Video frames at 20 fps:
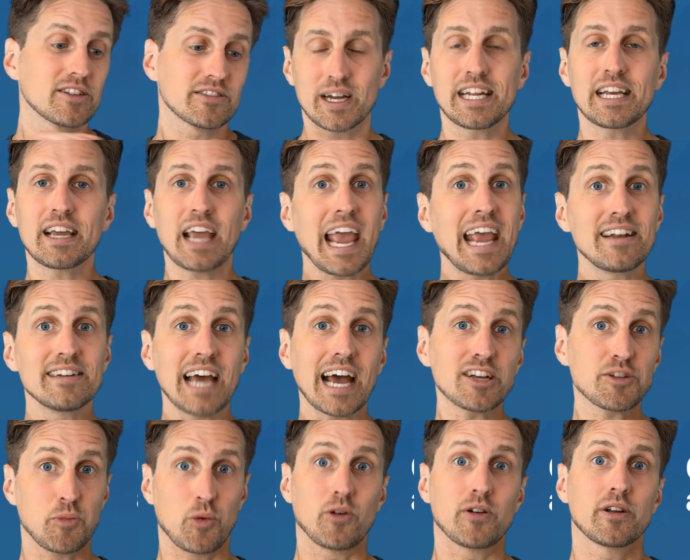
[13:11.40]
creating a
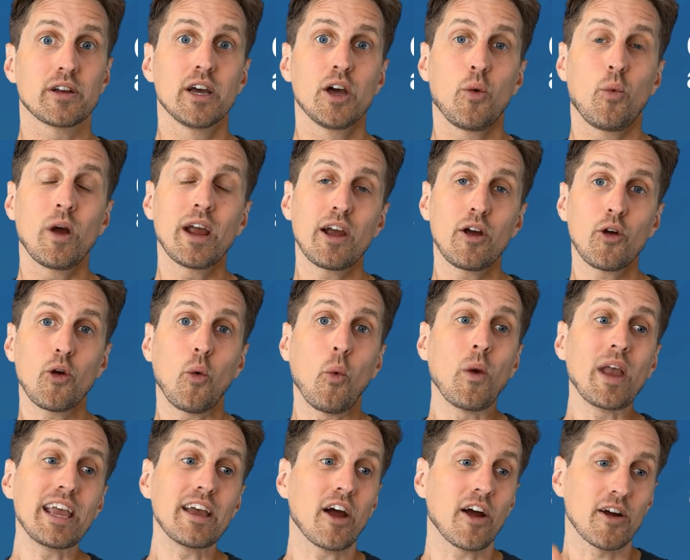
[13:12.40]
dashboard where
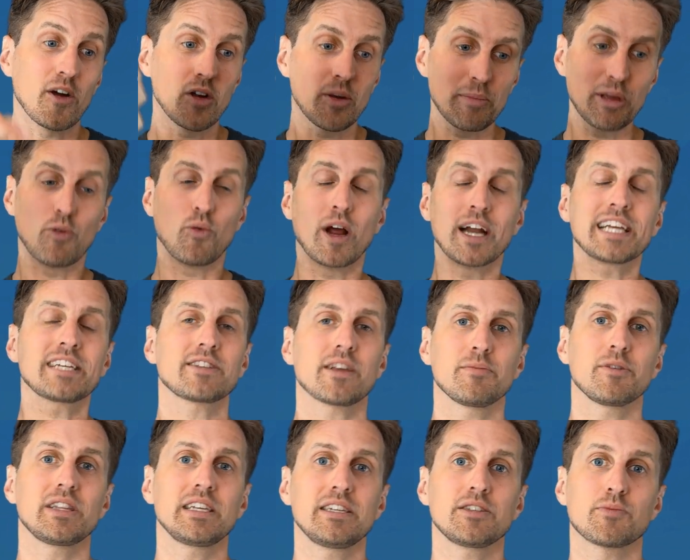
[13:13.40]
we are going to be running
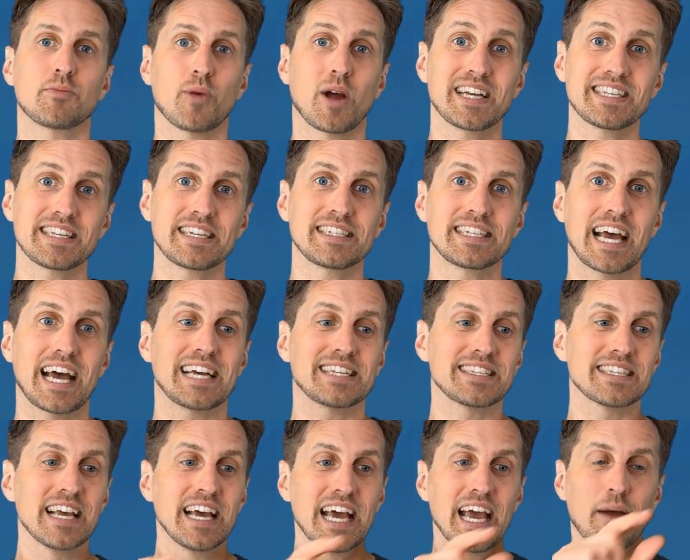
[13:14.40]
some of these pricing
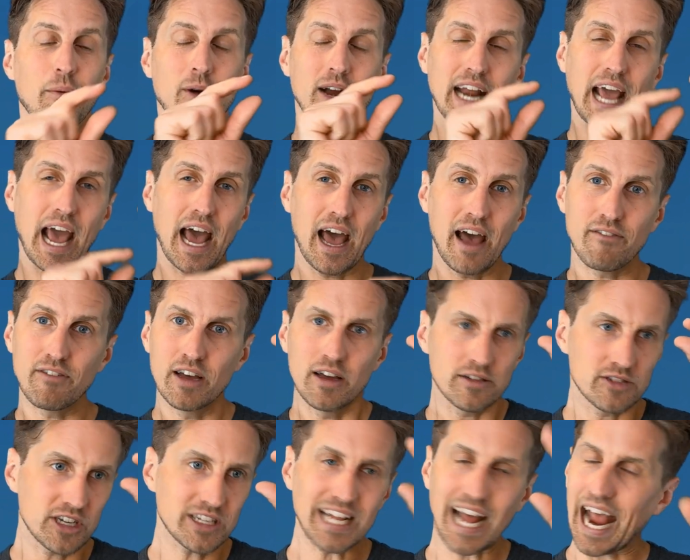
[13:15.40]
tests, and we're going to have
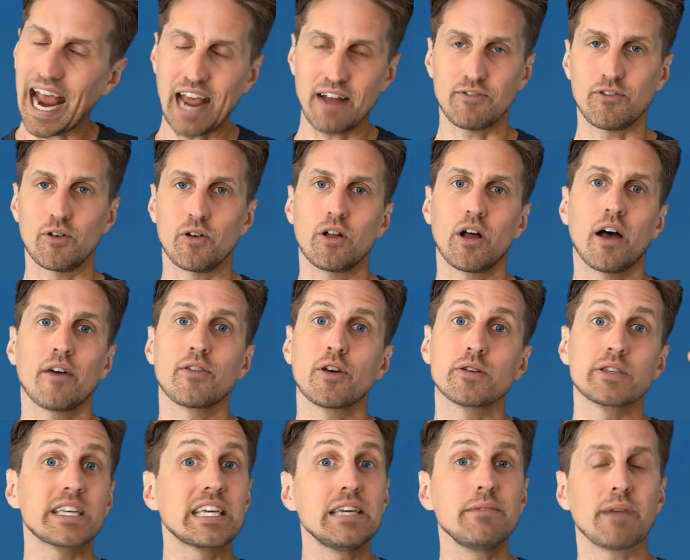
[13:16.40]
just a handful of
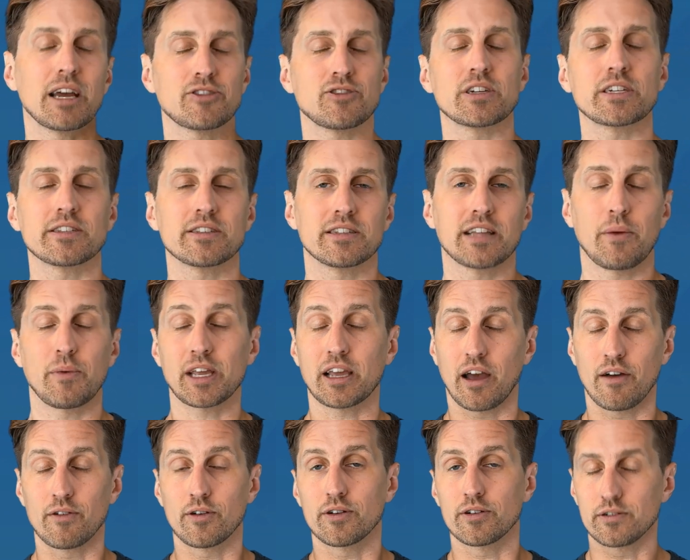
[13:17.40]
those key metrics that we
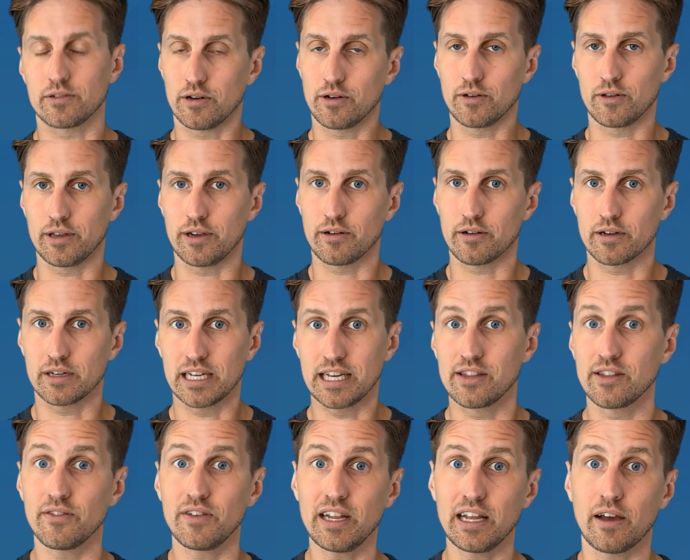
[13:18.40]
covered earlier
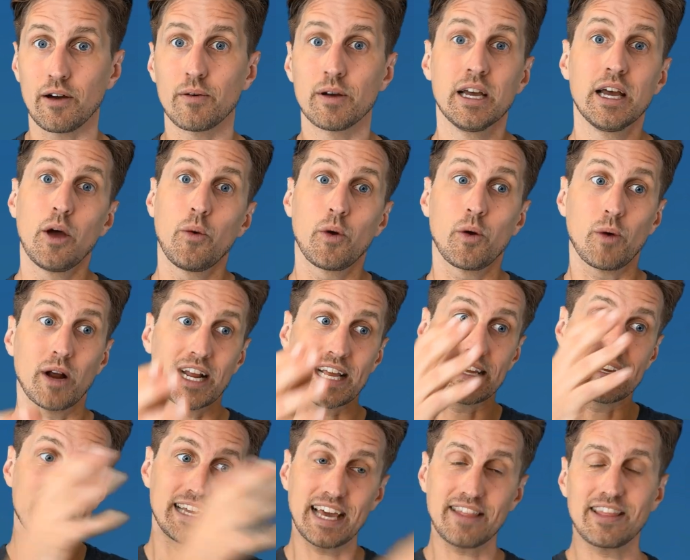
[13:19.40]
in the video. We want to
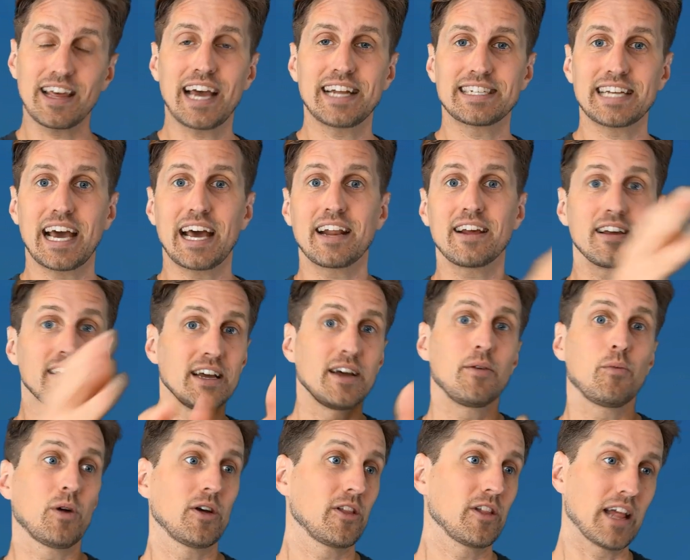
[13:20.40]
get that data,
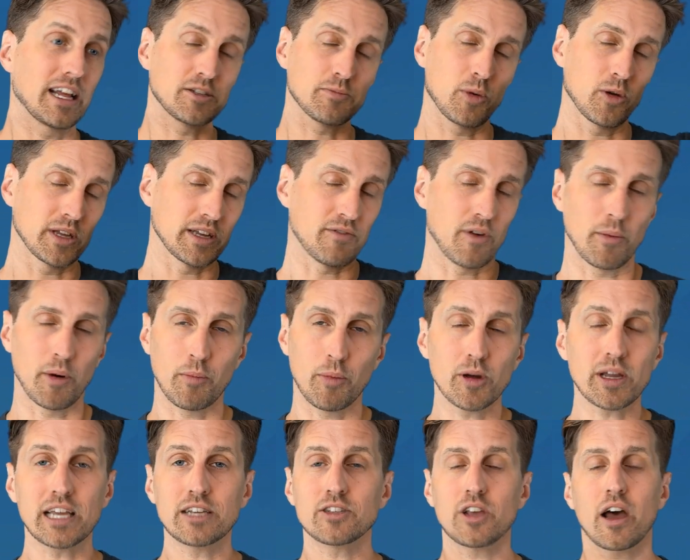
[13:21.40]
whether that's pulling from our
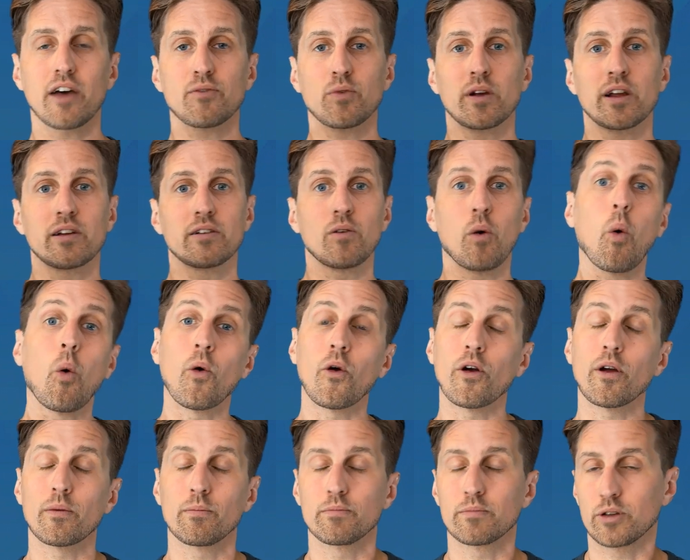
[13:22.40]
booking software
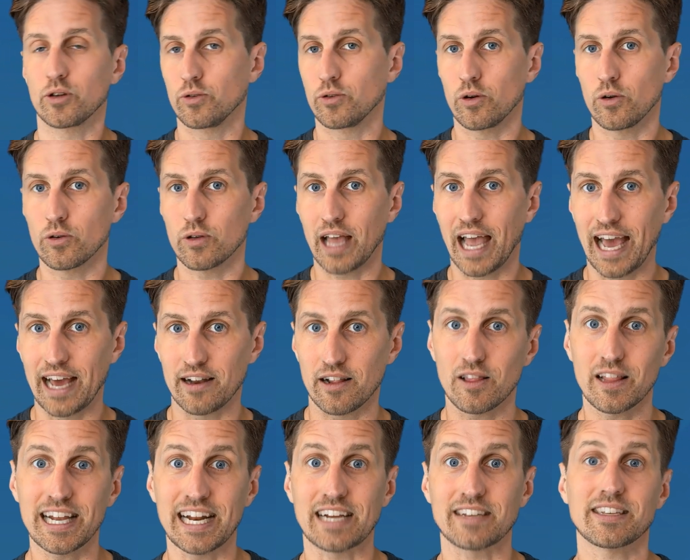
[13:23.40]
or Google
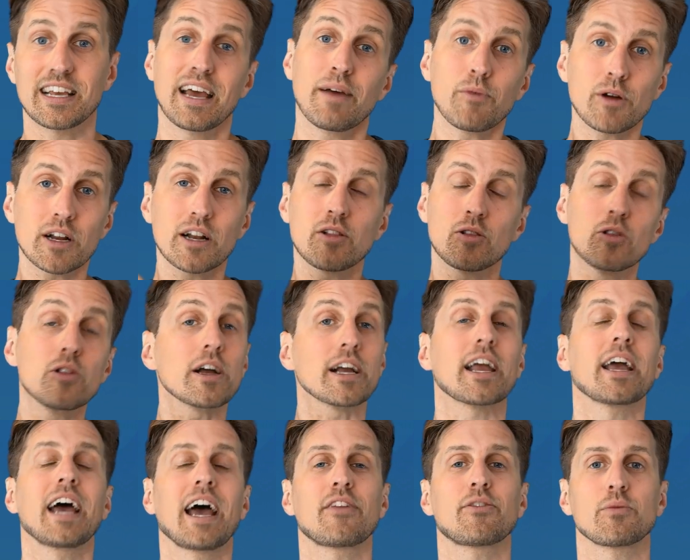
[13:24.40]
Analytics, and we're going to
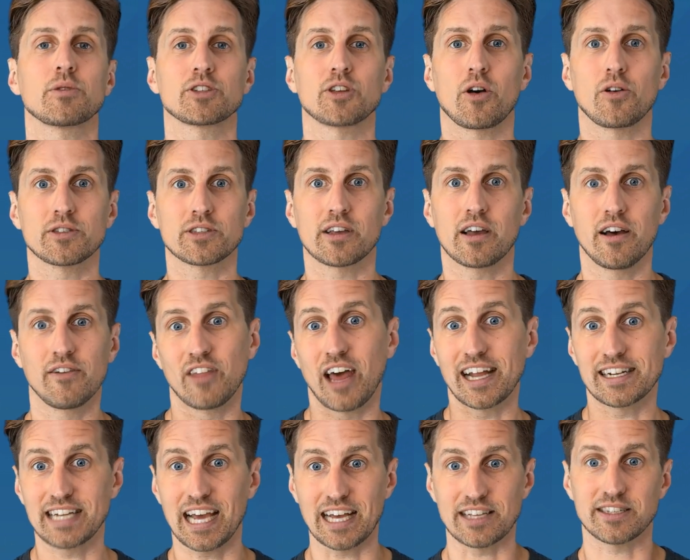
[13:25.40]
look at the results of
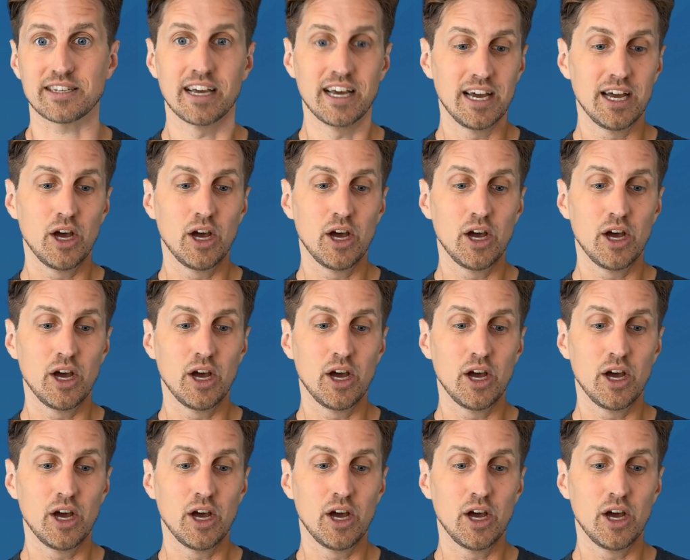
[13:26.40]
that test.